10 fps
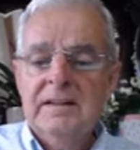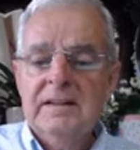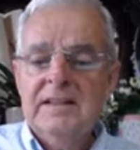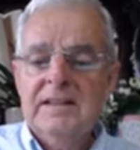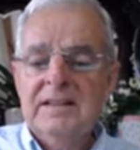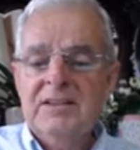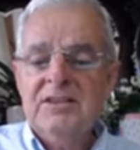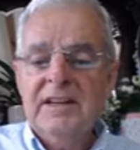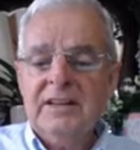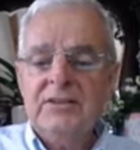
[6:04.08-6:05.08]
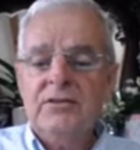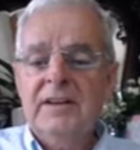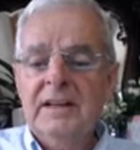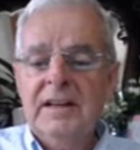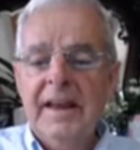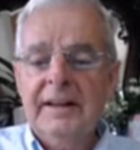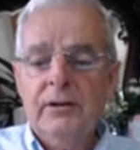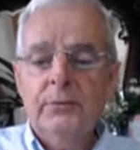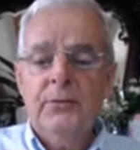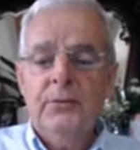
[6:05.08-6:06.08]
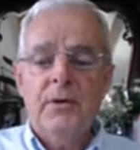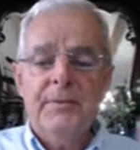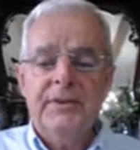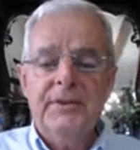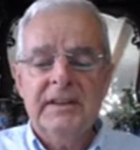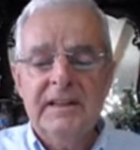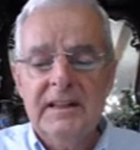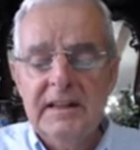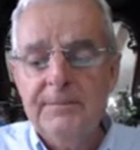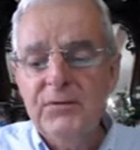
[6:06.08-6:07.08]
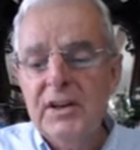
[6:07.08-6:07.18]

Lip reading: This is the sixth green candle. We're up at the